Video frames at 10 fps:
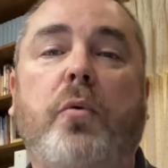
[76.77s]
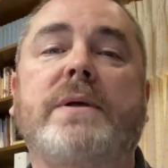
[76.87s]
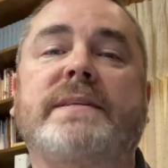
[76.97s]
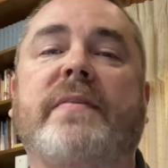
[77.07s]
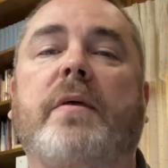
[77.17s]

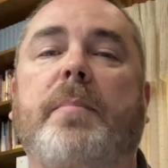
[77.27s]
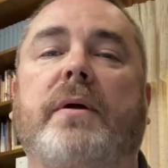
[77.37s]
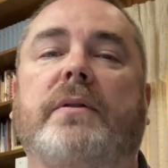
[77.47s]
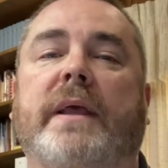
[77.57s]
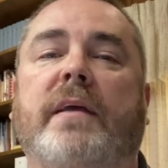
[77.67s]
is in the
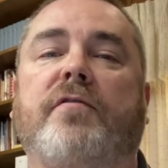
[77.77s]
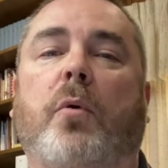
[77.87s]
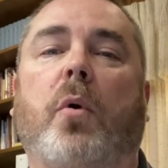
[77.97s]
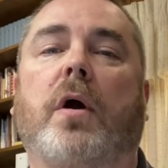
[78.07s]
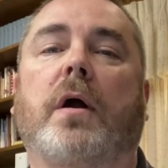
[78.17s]
building
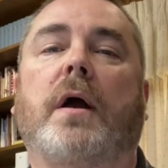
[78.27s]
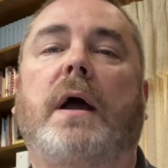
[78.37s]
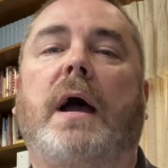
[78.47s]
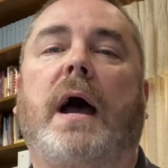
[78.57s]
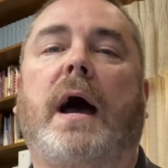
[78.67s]
for,
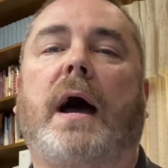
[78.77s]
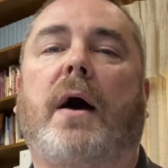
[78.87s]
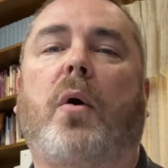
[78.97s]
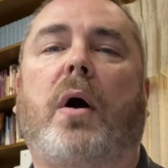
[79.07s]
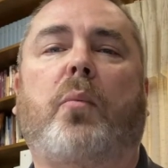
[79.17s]

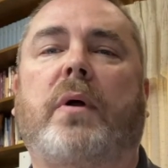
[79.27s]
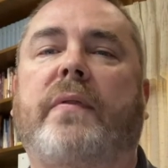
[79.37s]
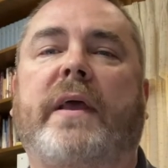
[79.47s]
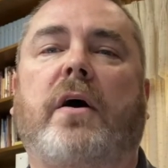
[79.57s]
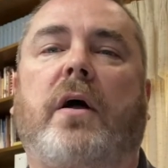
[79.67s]
what do
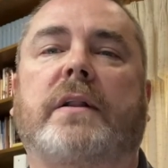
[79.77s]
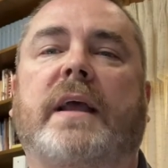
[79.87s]
they call it?